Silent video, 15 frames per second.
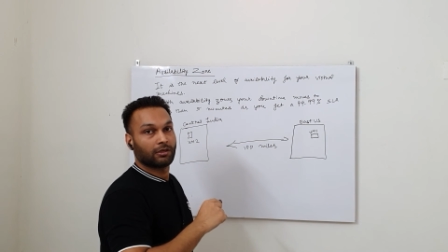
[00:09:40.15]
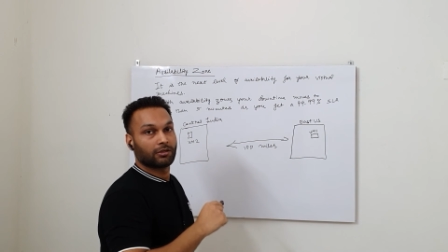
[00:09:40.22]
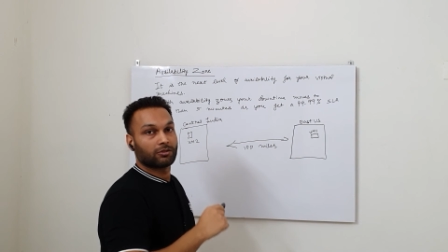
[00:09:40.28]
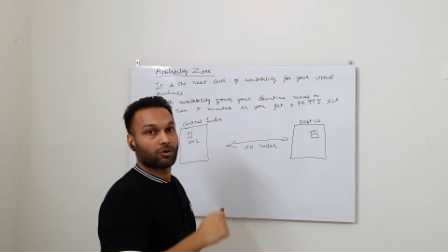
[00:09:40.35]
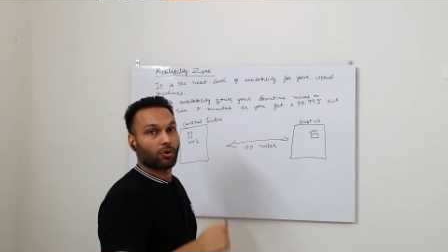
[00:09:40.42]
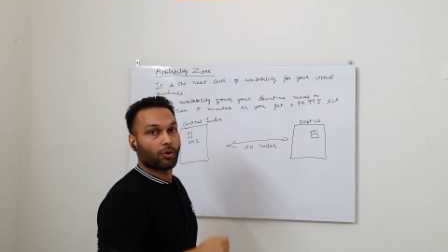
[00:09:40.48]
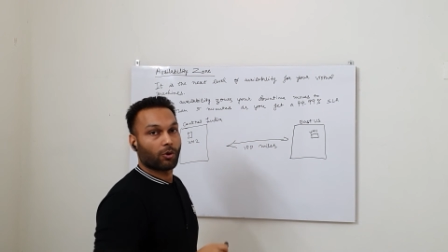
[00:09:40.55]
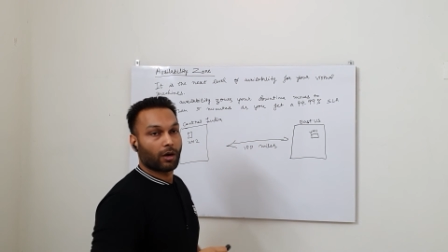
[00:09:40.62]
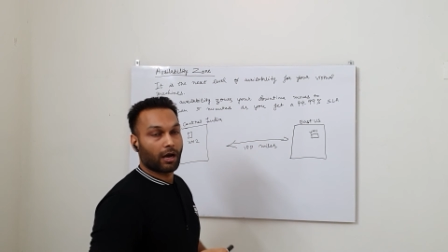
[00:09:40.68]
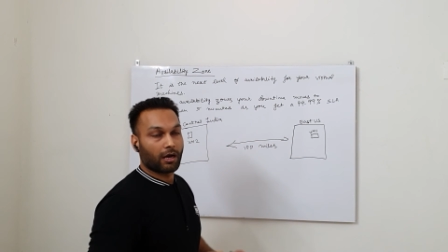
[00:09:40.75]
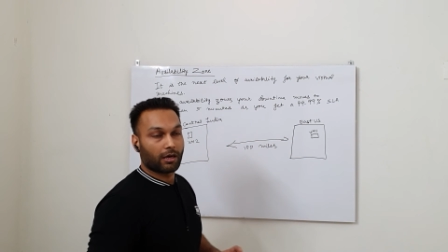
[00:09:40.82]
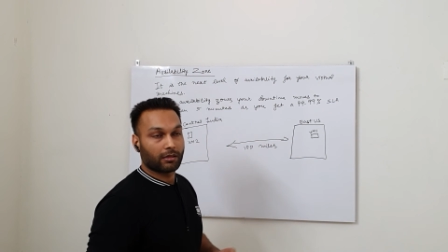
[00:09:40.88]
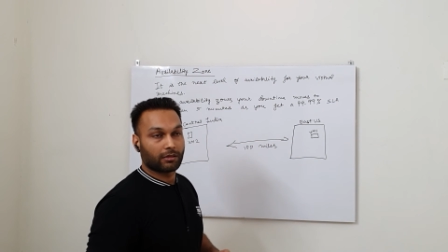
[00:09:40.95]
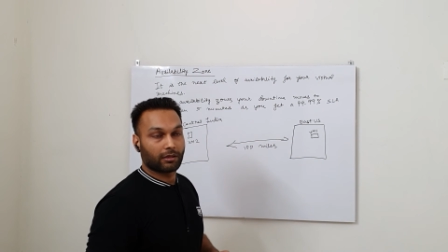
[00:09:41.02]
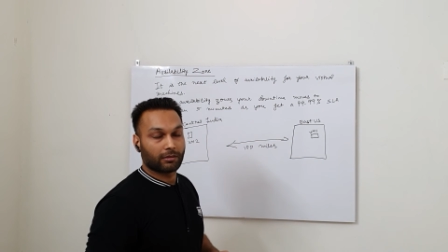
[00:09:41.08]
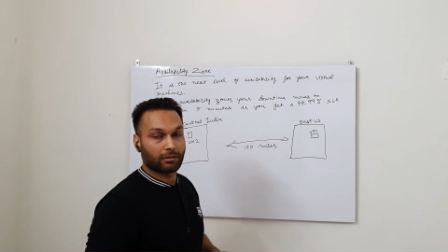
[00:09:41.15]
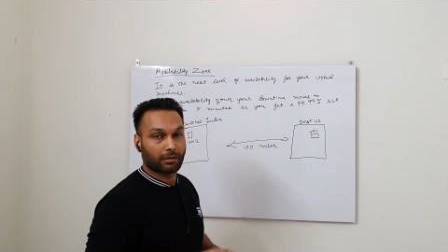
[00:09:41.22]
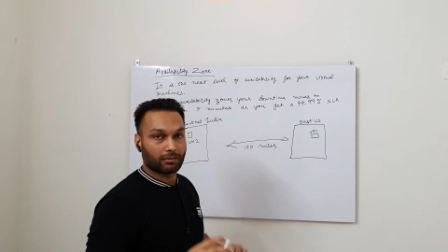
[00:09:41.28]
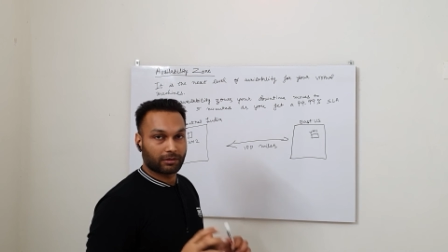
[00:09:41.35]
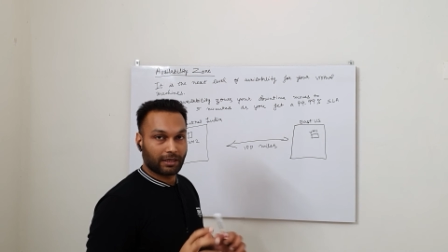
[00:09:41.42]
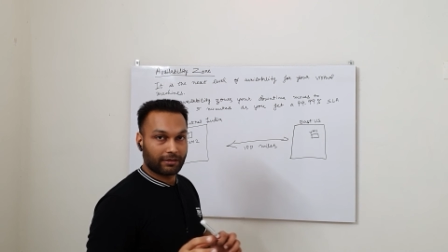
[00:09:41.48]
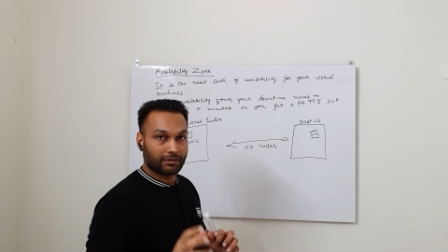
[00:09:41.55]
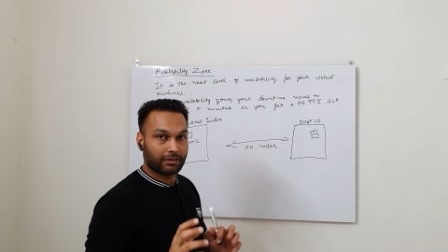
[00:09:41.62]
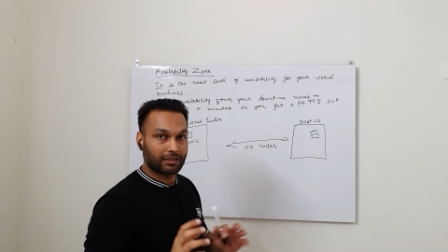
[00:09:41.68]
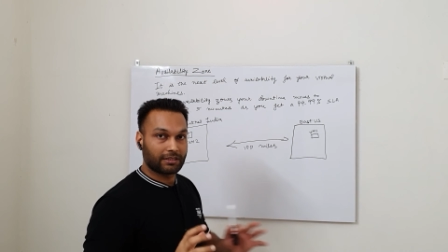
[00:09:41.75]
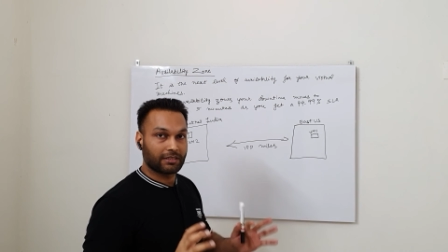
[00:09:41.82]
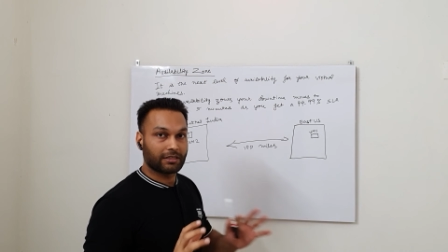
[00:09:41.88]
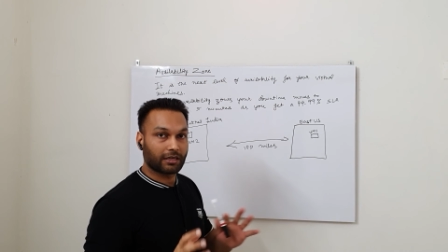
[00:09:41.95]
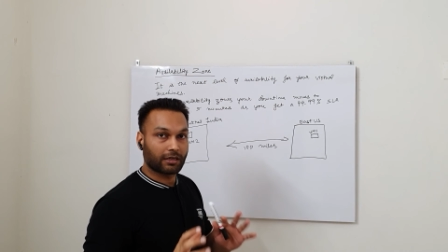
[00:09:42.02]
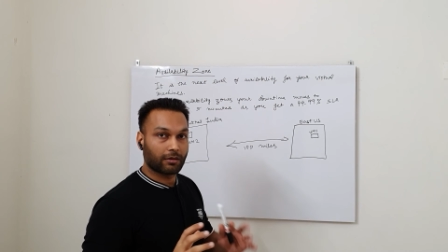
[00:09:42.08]
So
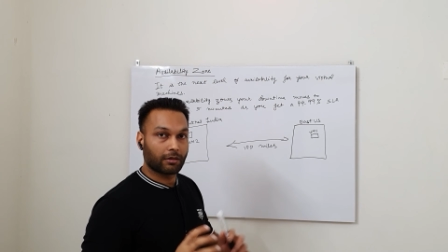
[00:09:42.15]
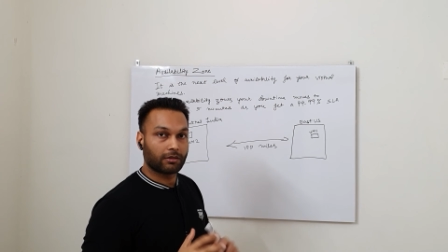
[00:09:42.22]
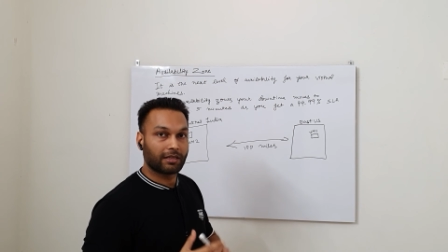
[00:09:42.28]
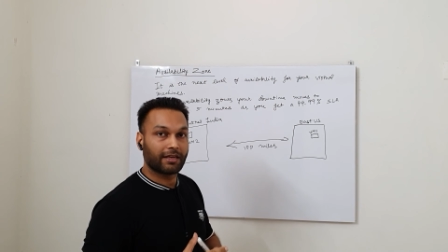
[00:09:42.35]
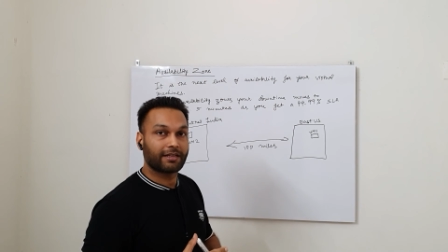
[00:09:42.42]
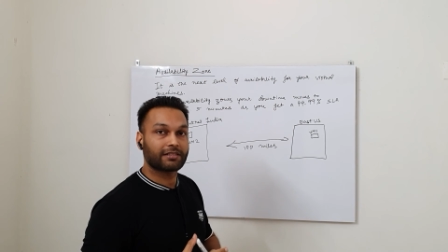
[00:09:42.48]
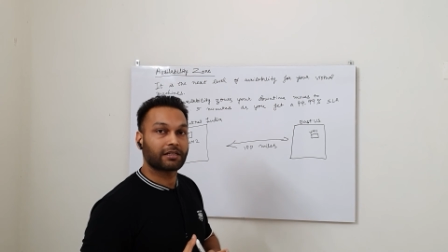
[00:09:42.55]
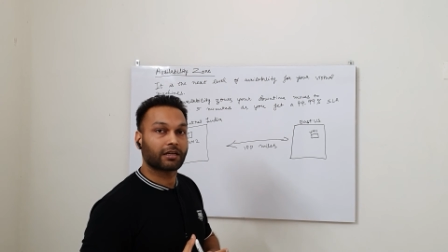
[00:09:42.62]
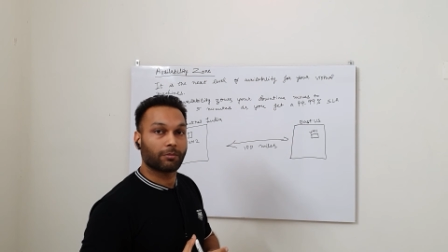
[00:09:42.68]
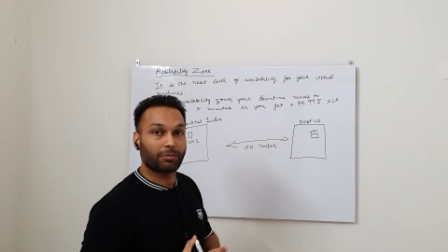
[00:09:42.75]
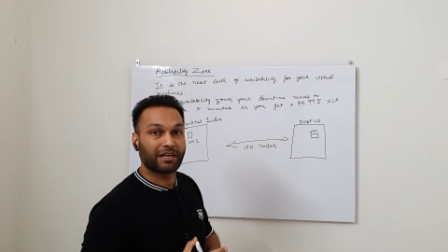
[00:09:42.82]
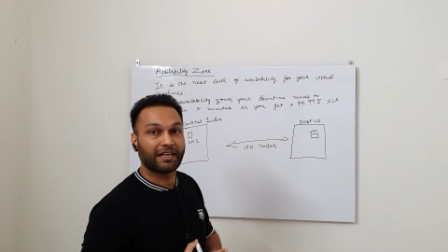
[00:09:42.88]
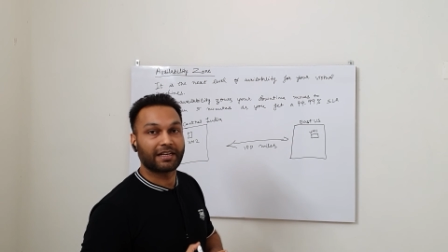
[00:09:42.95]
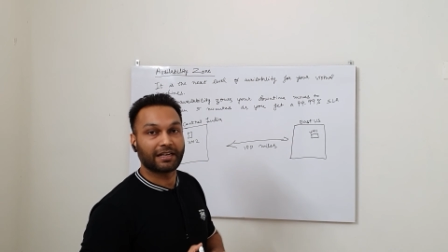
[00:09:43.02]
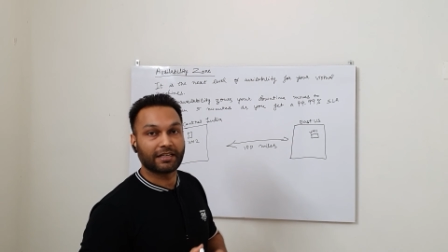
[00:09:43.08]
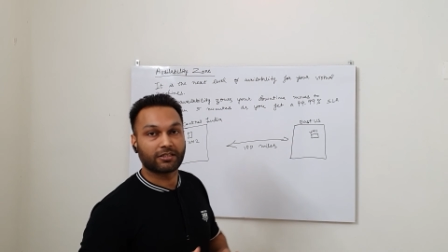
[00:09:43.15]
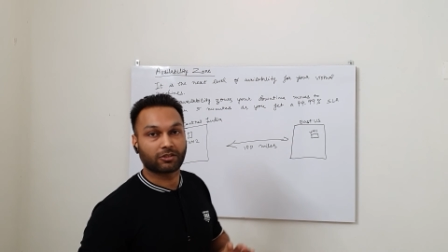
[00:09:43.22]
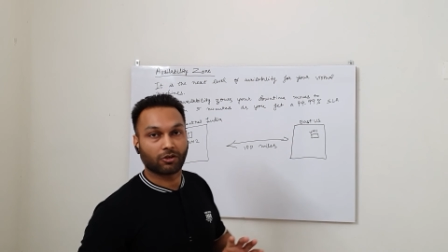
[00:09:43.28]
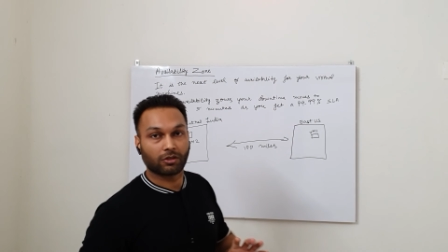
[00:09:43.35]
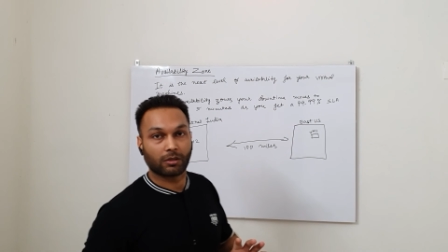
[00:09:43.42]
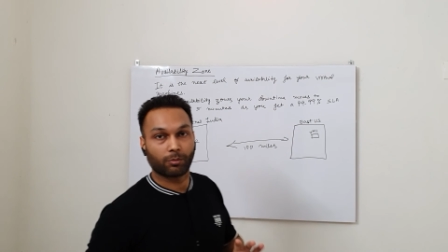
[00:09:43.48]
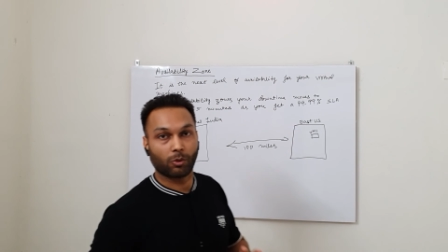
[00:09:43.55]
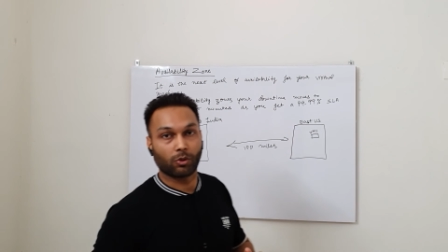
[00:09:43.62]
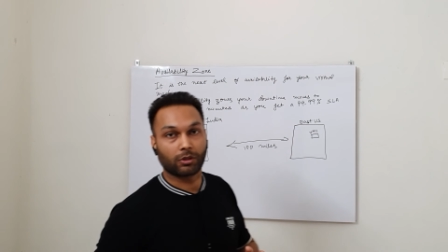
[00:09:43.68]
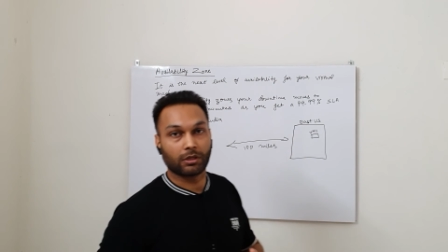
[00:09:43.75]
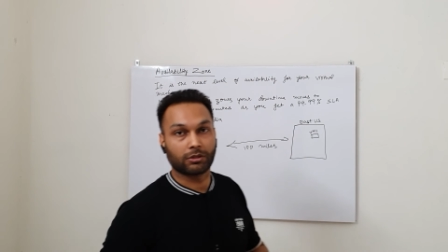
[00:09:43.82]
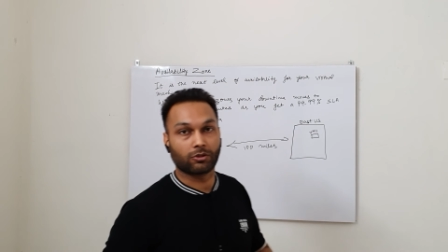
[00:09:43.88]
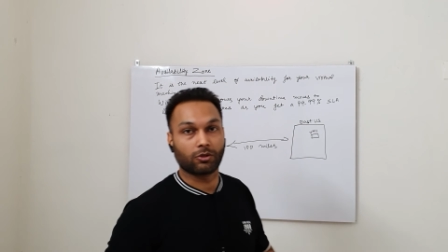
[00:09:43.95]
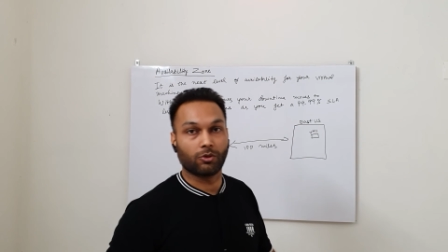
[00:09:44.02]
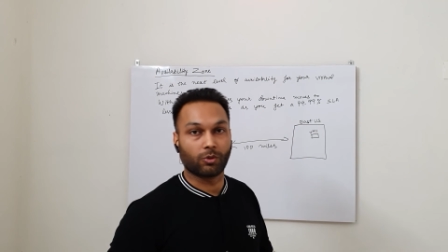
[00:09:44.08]
this is there is a complete list on the
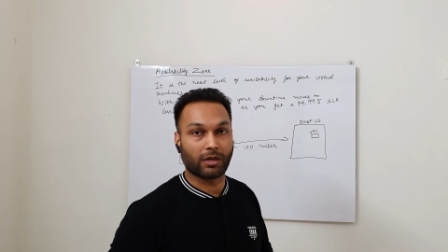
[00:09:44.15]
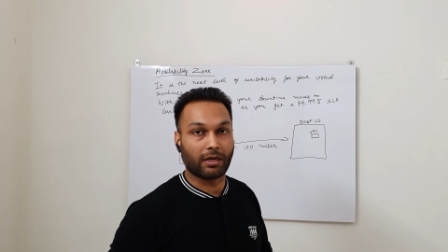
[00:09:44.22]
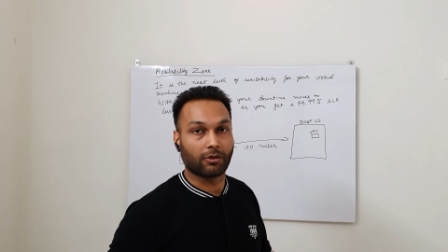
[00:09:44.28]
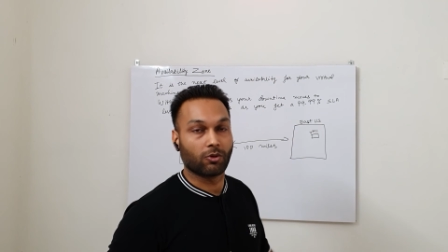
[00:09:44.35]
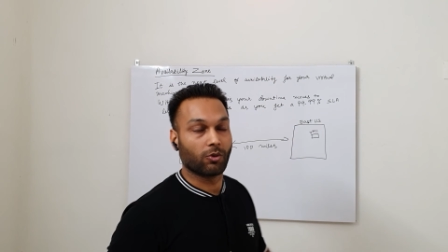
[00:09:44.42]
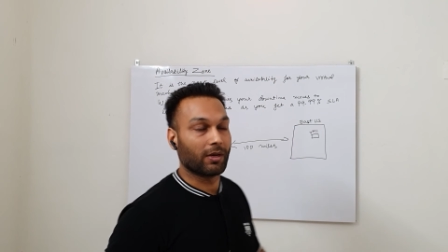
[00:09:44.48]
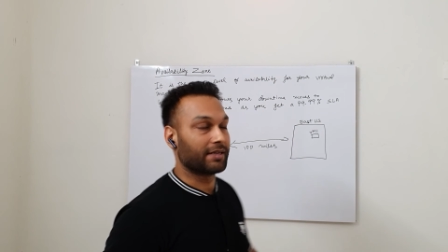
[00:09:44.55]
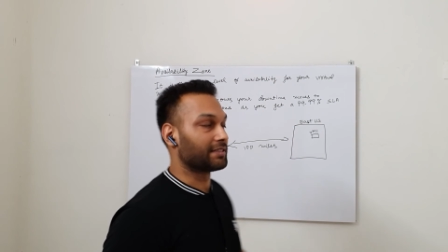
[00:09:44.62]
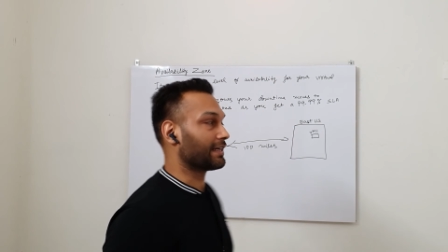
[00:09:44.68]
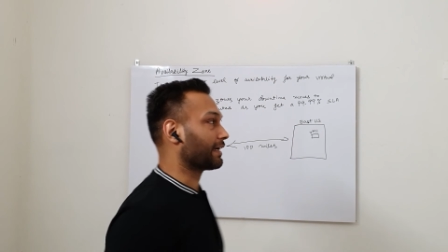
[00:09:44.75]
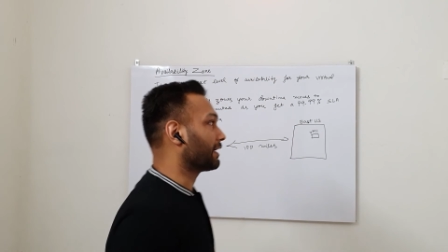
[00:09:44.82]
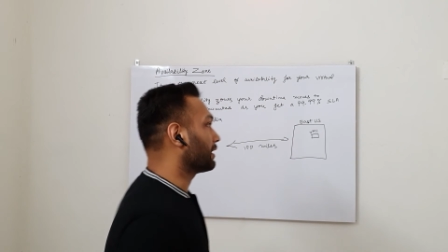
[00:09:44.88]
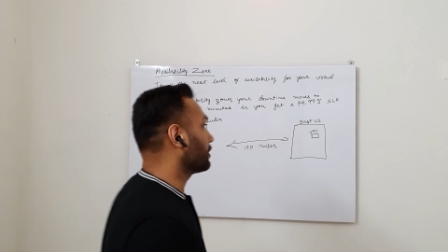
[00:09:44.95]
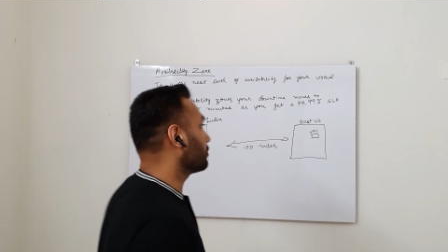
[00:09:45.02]
portal, so you can go and check